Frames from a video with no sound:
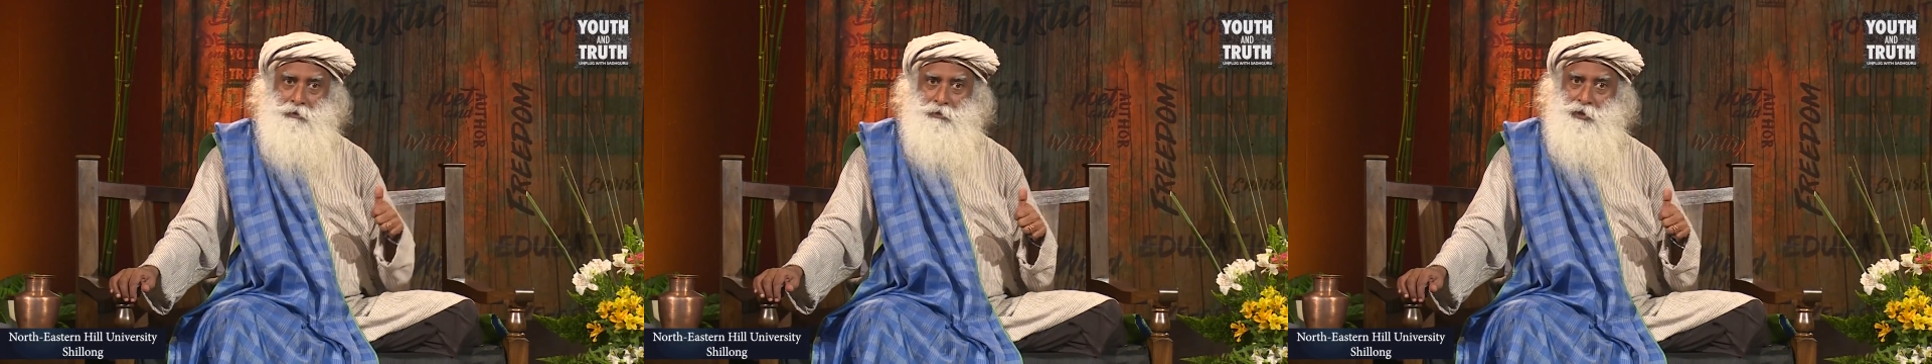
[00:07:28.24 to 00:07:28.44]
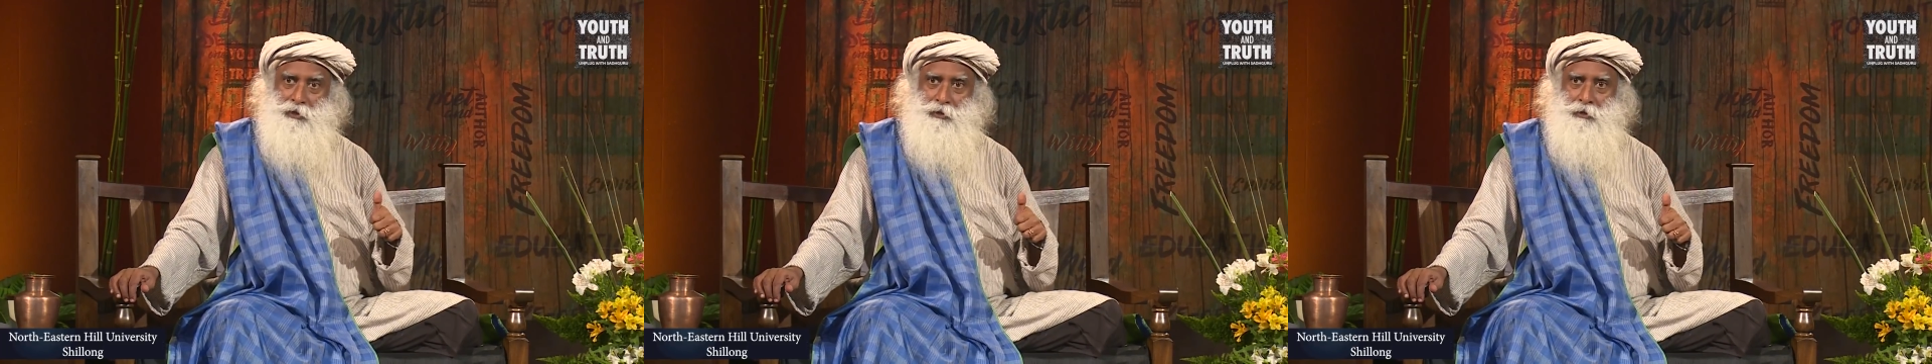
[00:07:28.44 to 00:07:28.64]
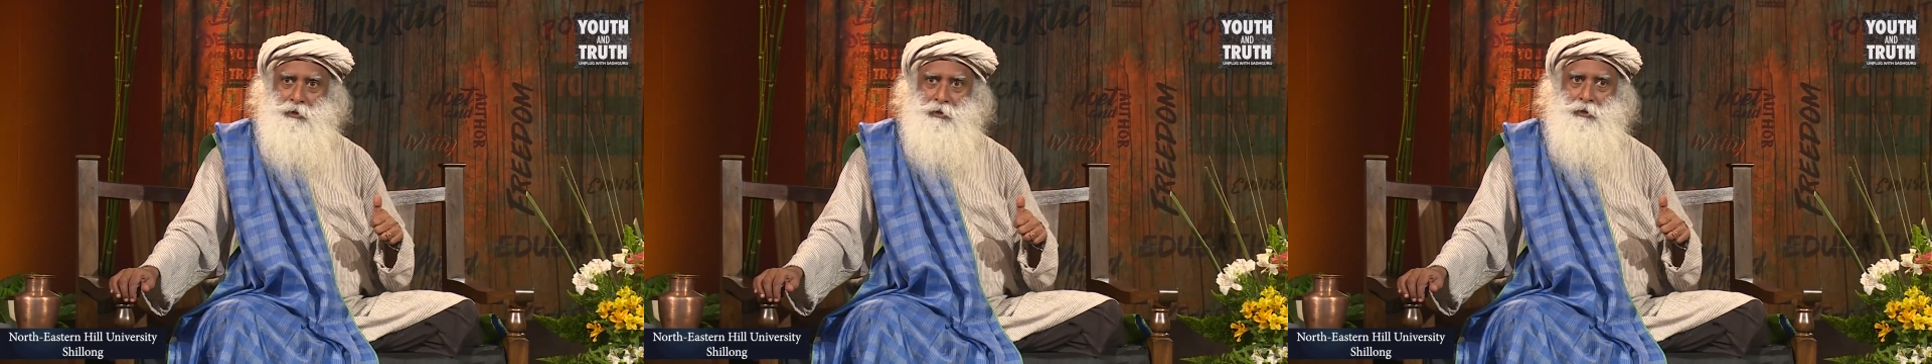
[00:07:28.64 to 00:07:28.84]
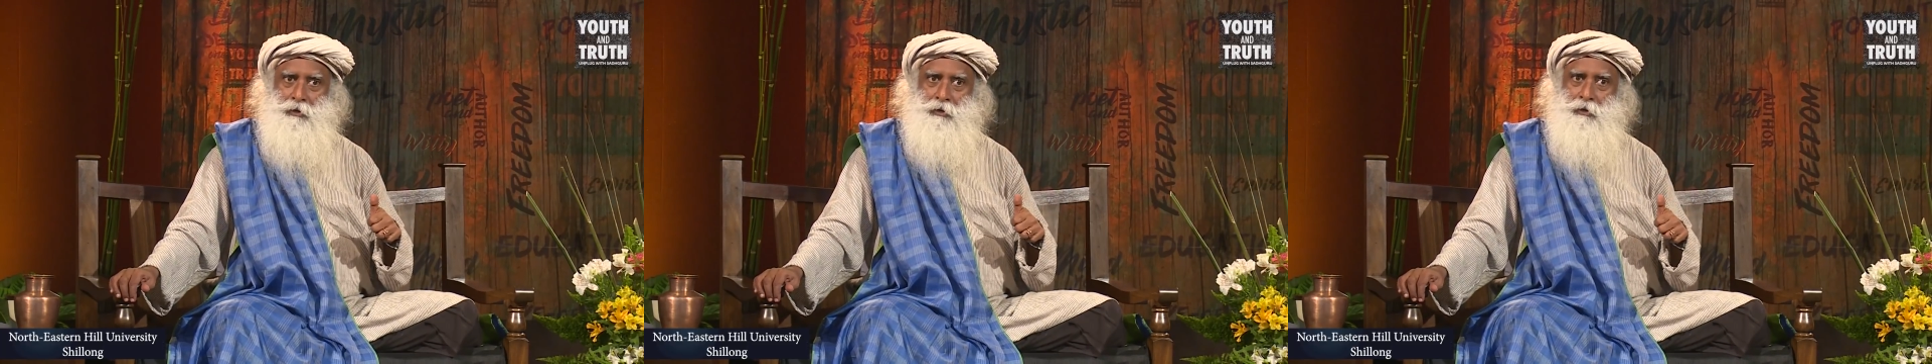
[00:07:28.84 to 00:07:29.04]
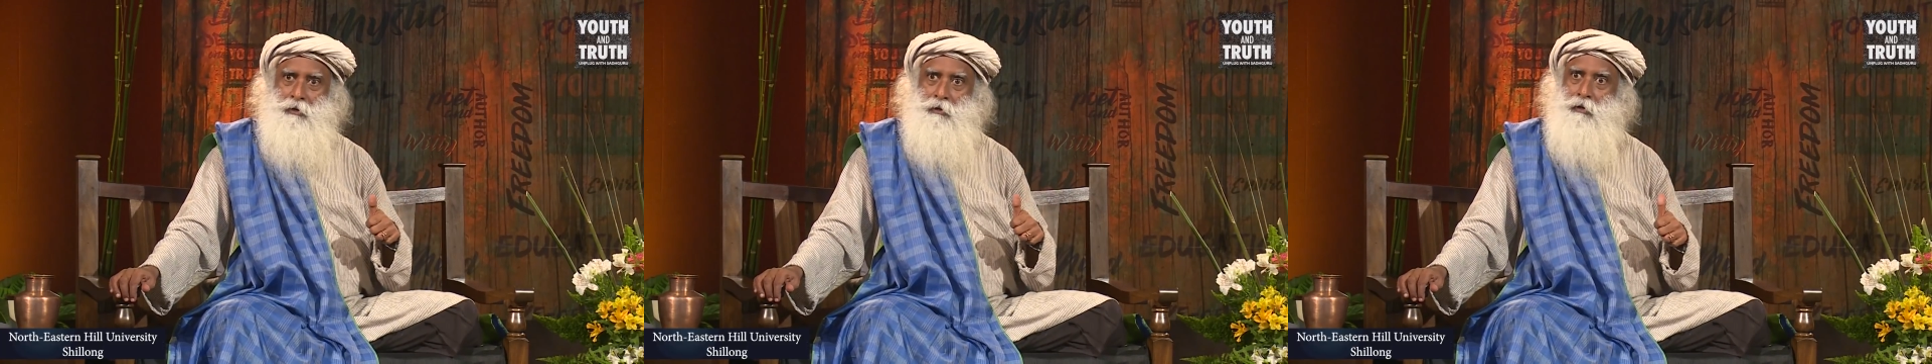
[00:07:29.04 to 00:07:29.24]
okay?
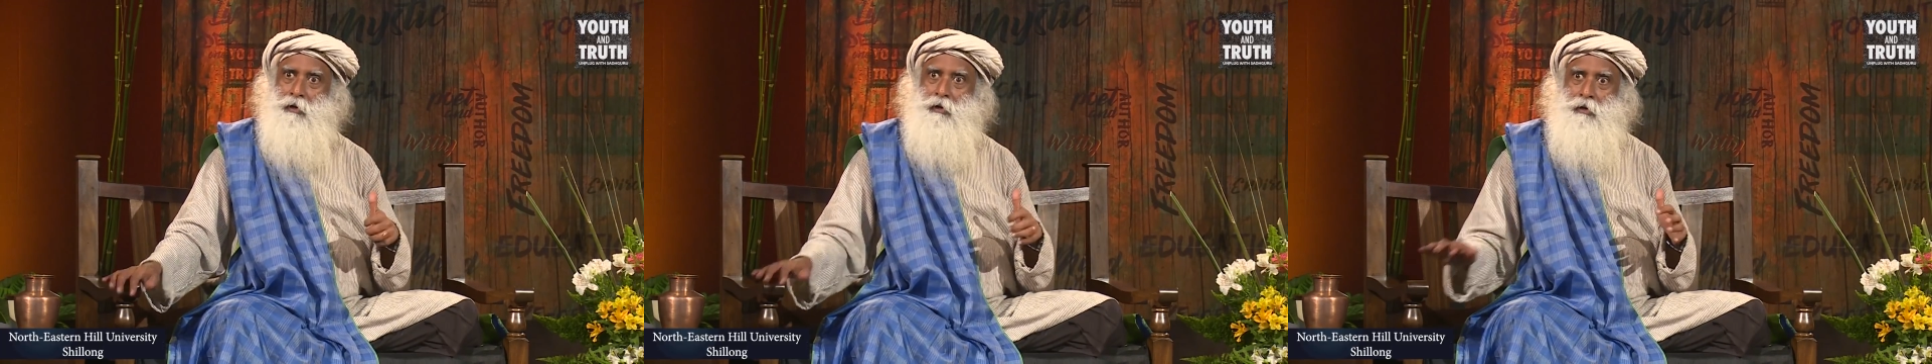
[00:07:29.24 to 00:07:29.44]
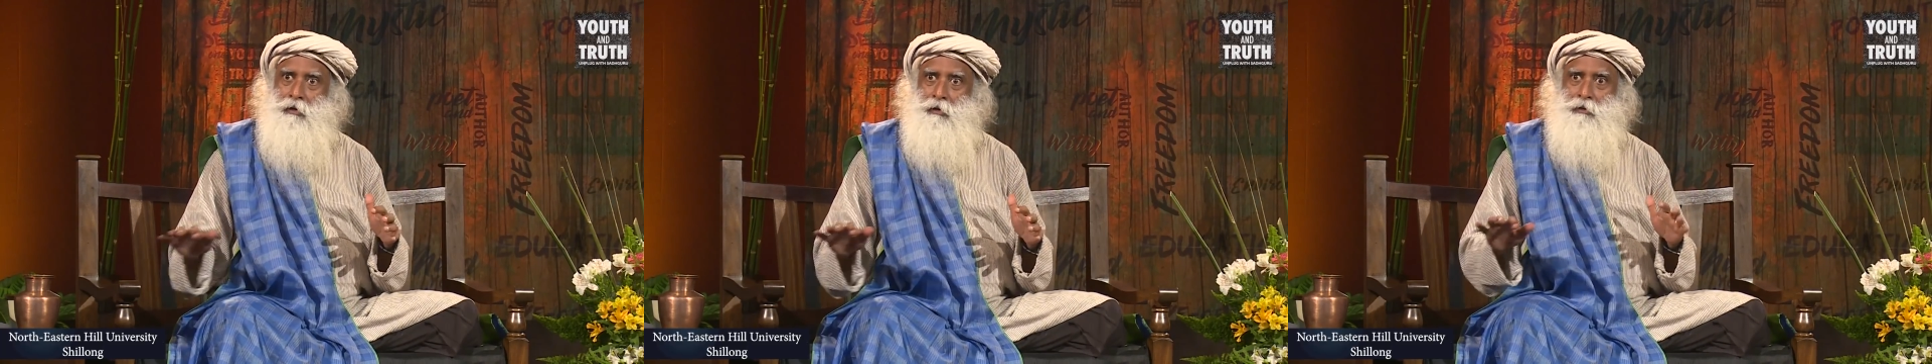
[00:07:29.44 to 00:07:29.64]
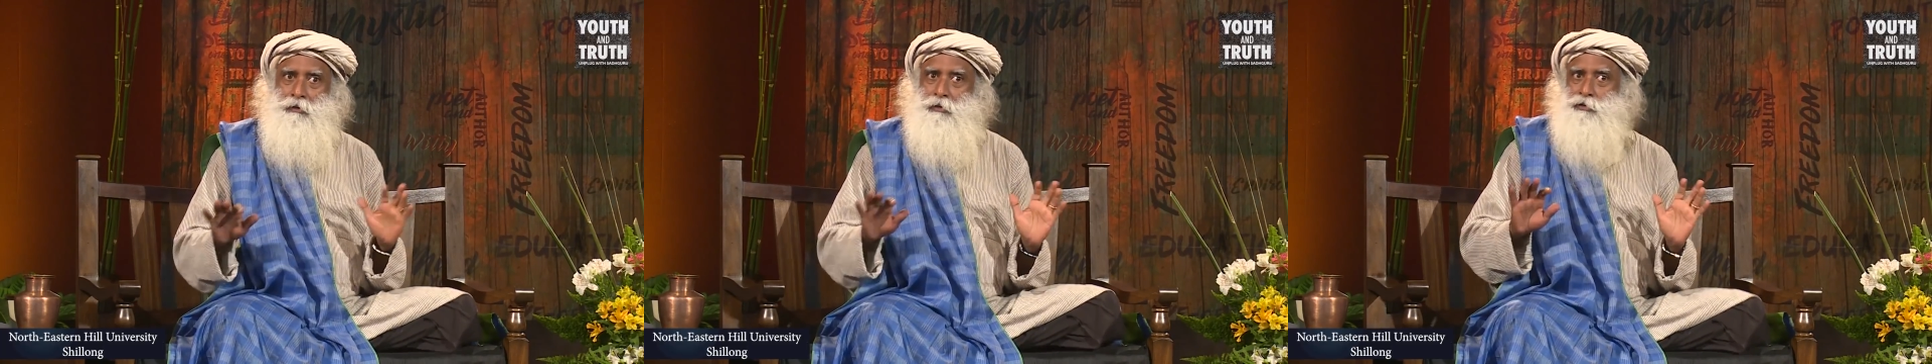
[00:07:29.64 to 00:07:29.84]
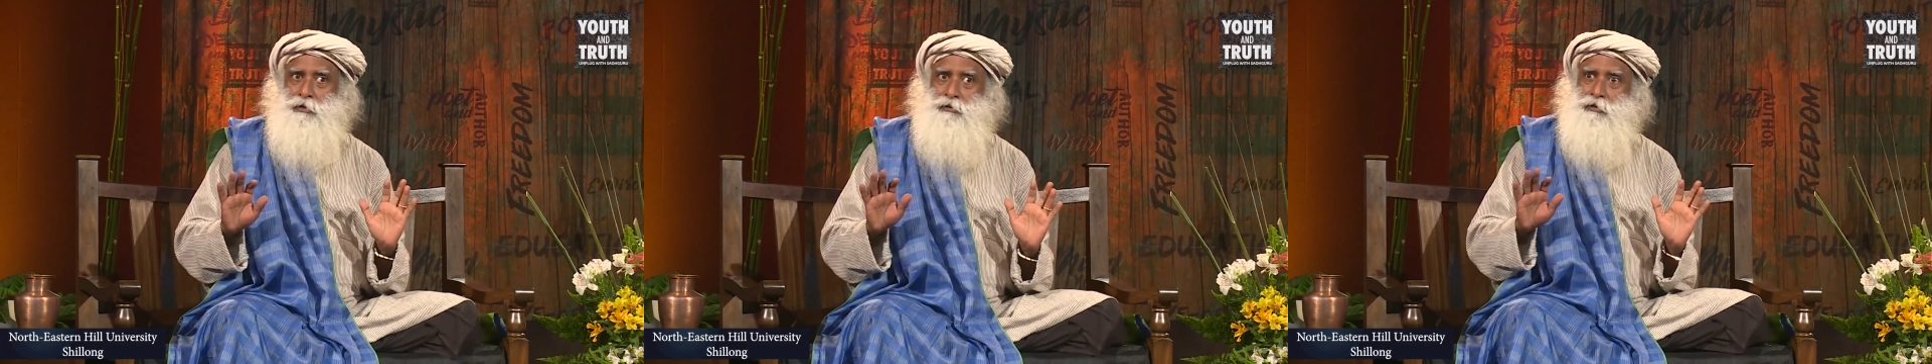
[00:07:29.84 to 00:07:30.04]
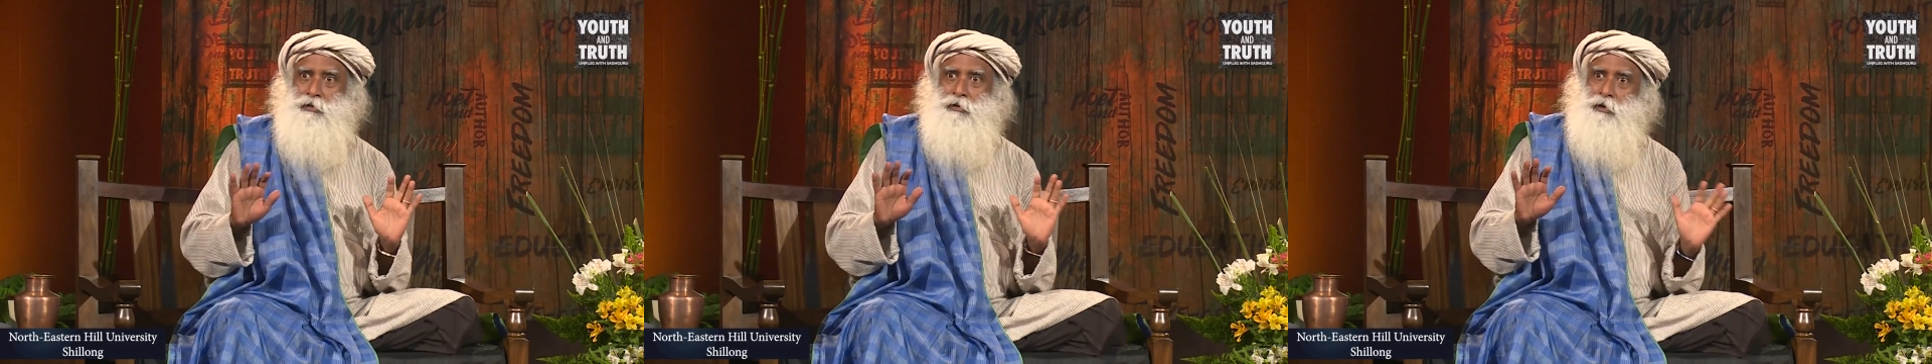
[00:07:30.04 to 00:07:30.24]
Oh, no,
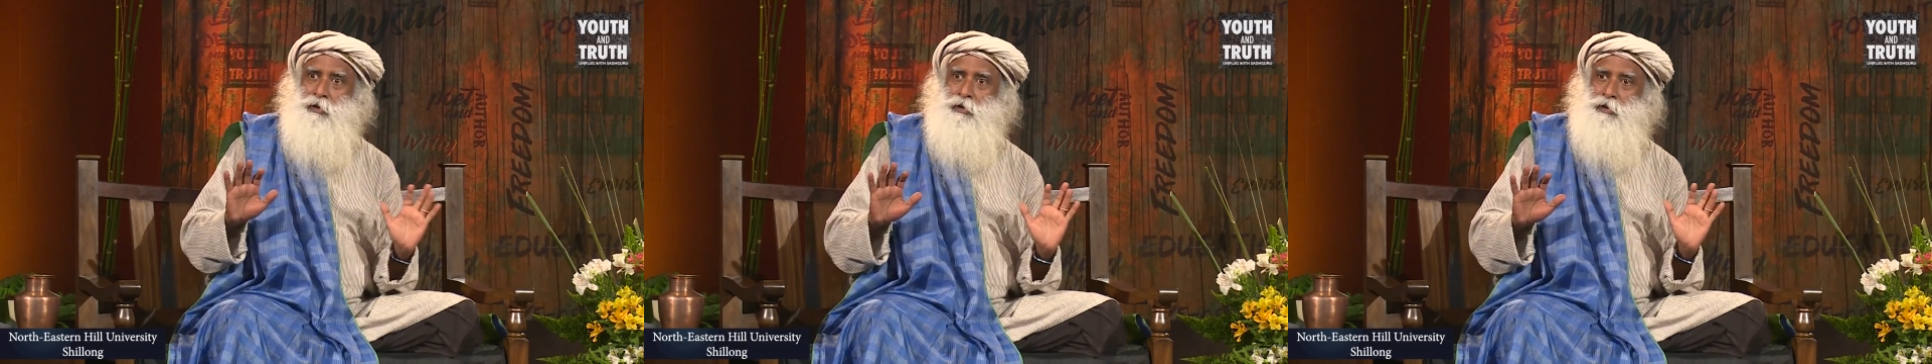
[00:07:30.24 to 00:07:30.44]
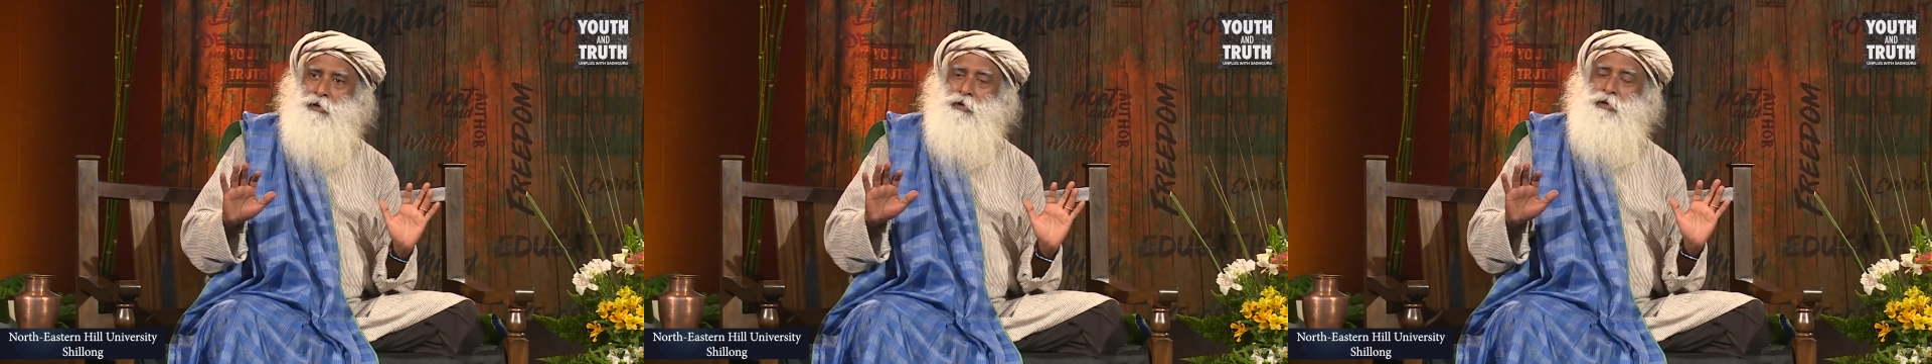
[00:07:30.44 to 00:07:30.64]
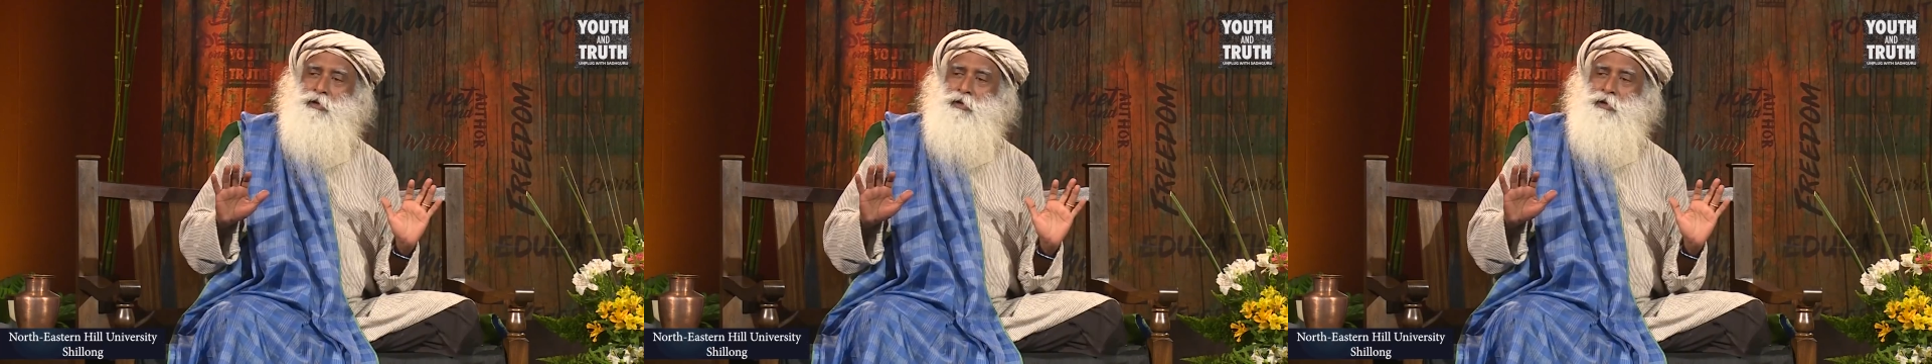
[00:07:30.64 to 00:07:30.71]
Sadhguru.